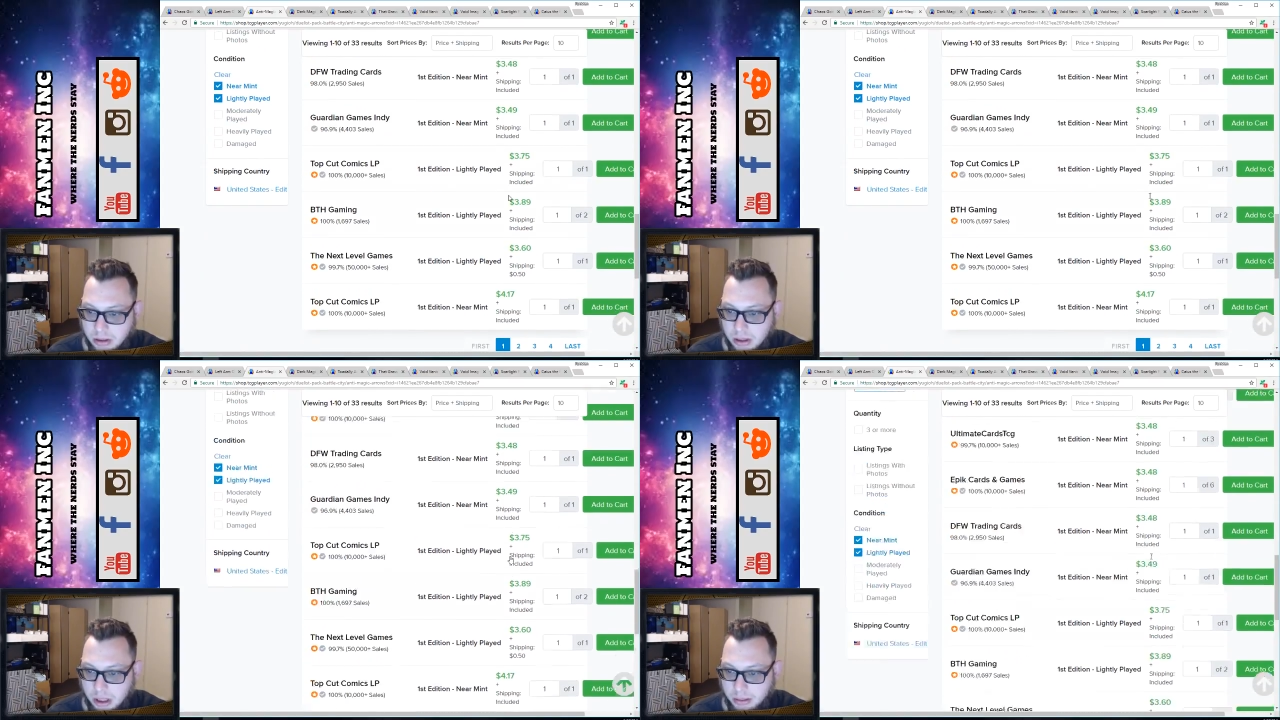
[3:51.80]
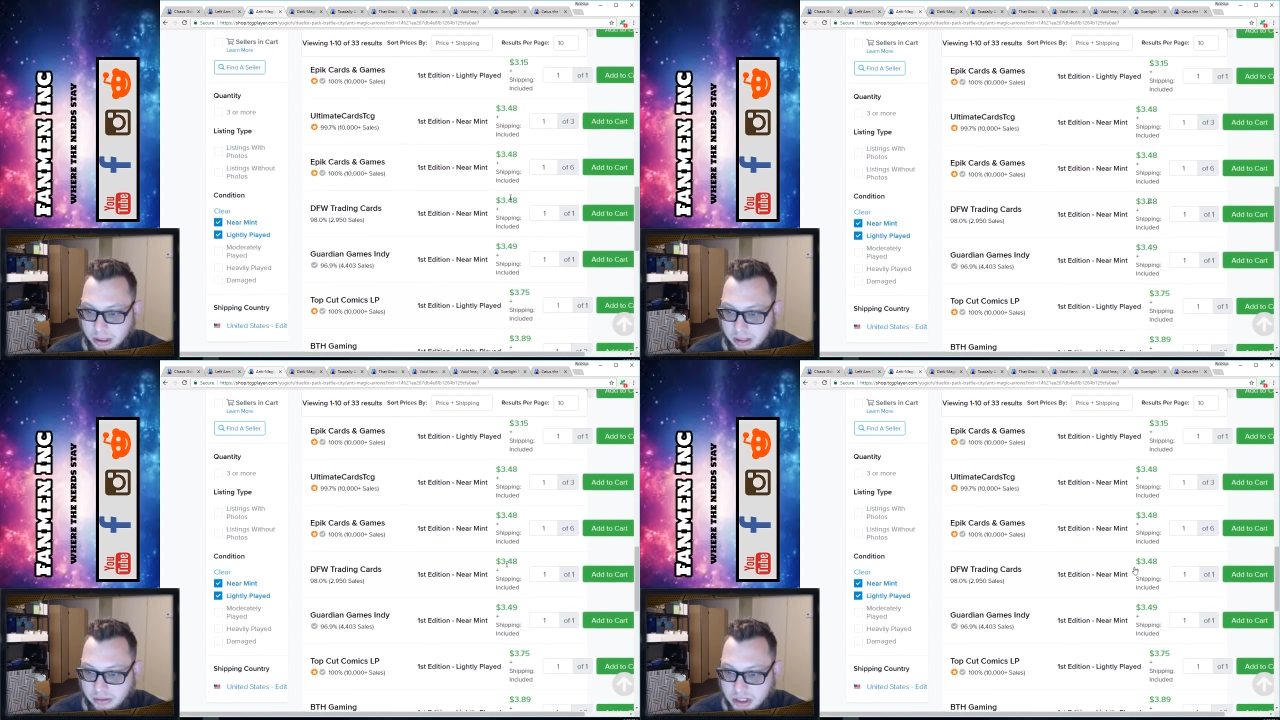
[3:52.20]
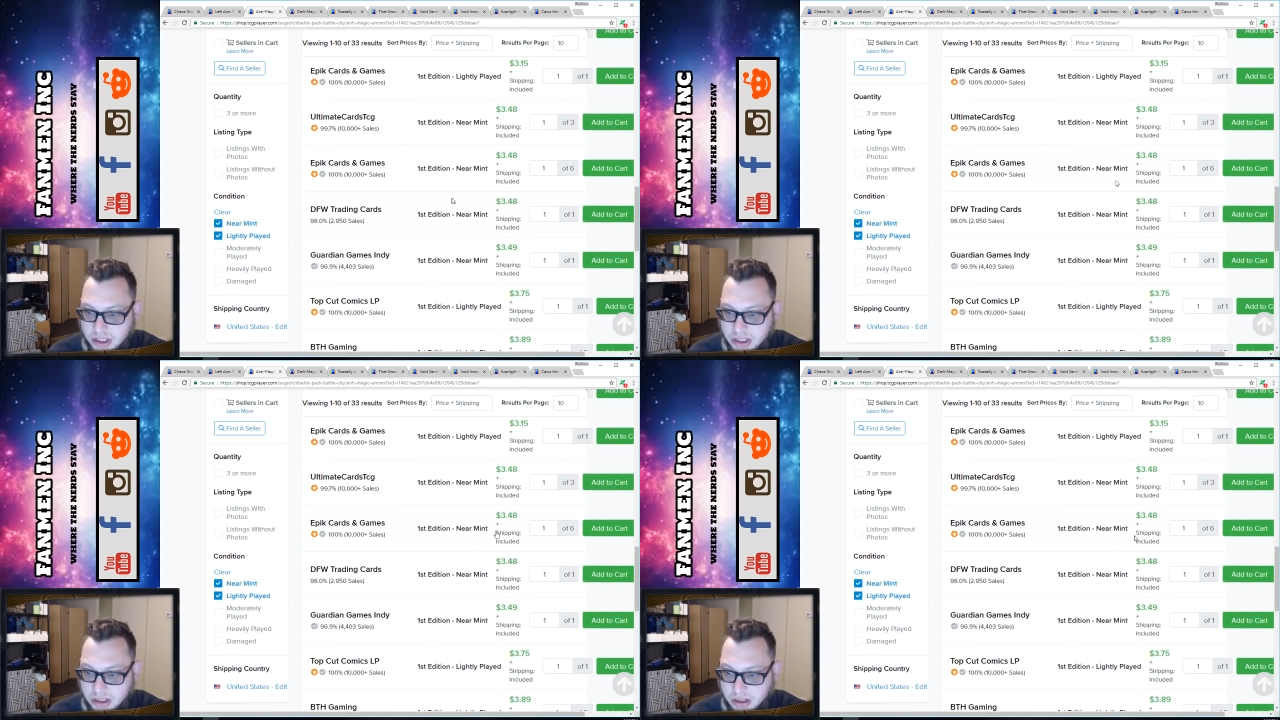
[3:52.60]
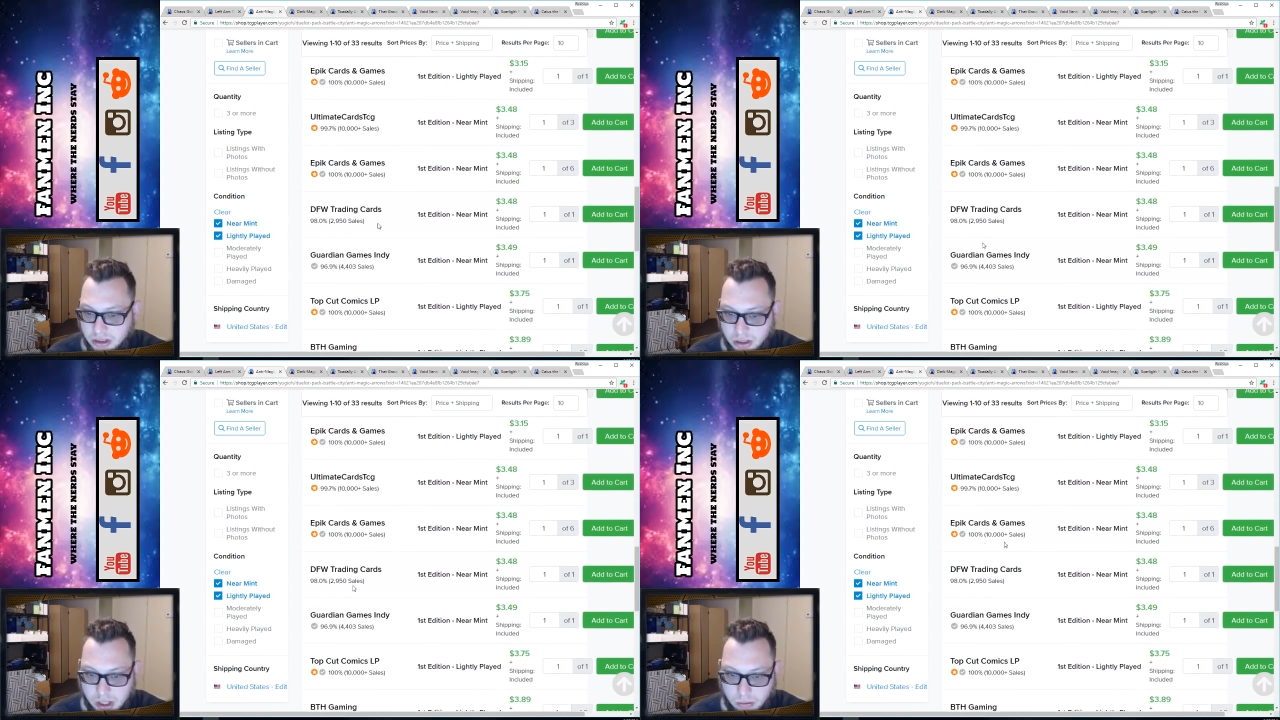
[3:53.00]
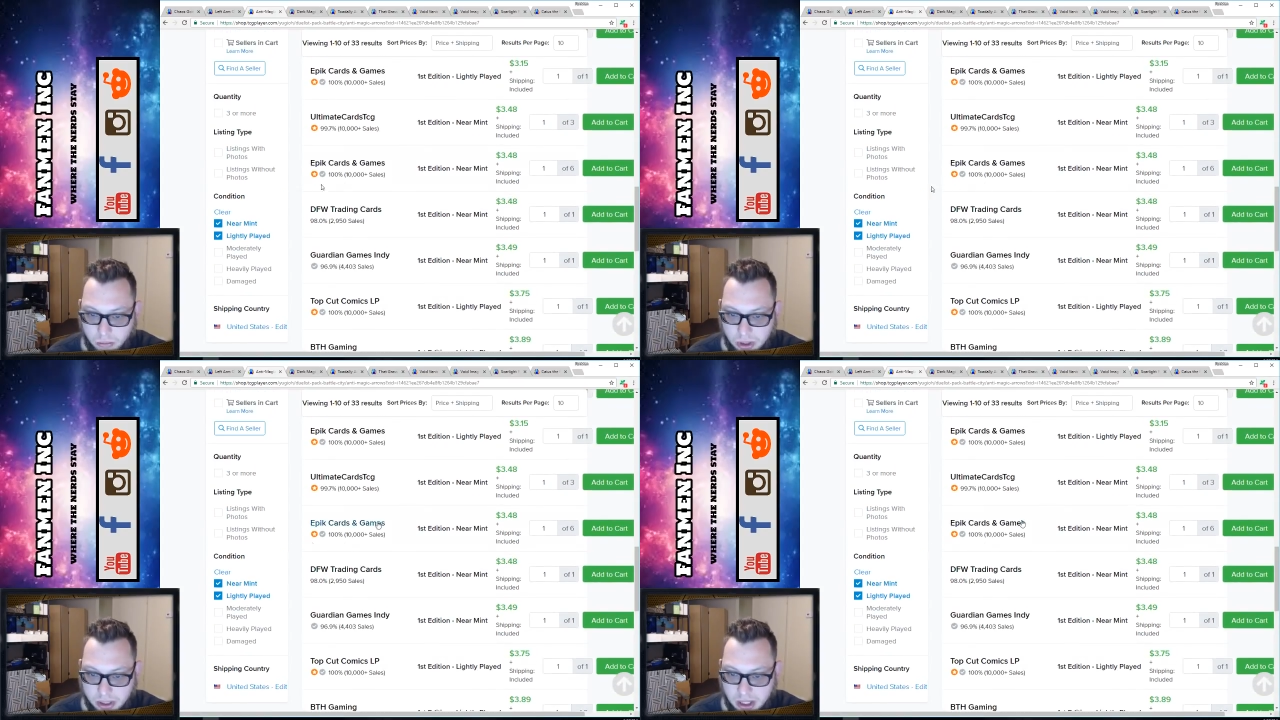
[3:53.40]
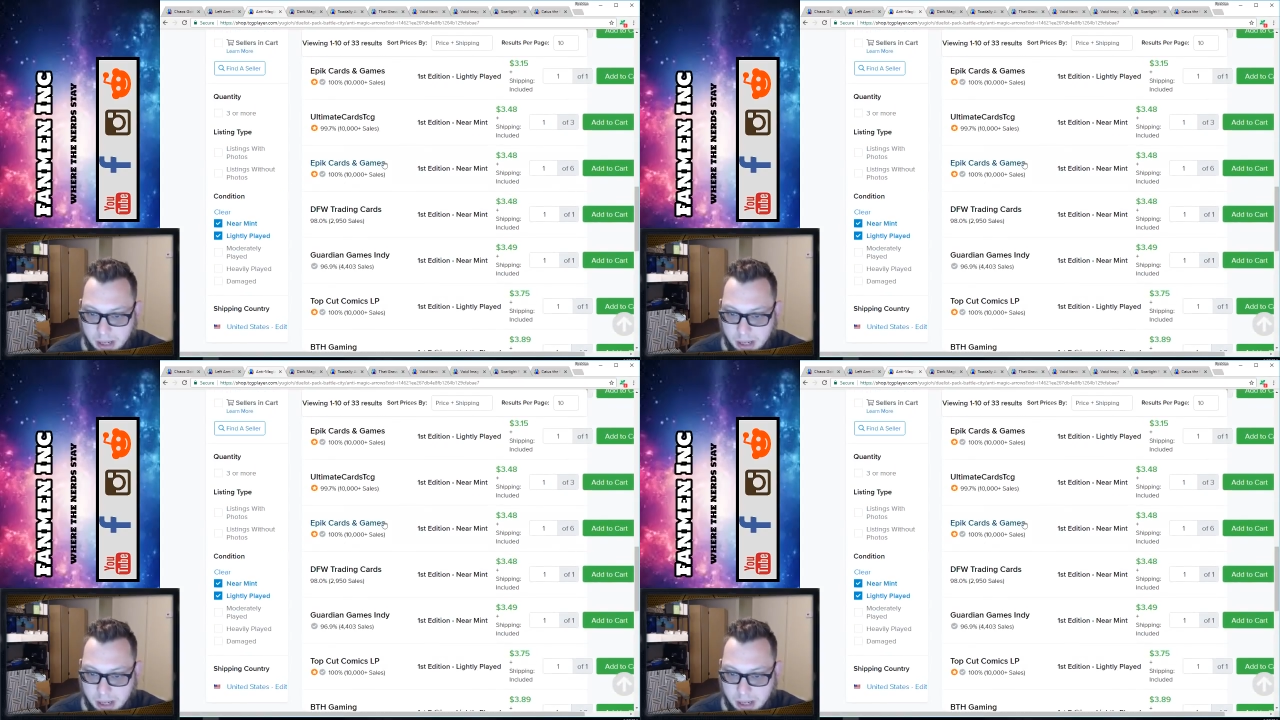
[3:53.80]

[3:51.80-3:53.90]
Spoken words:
I believe you got 1 there,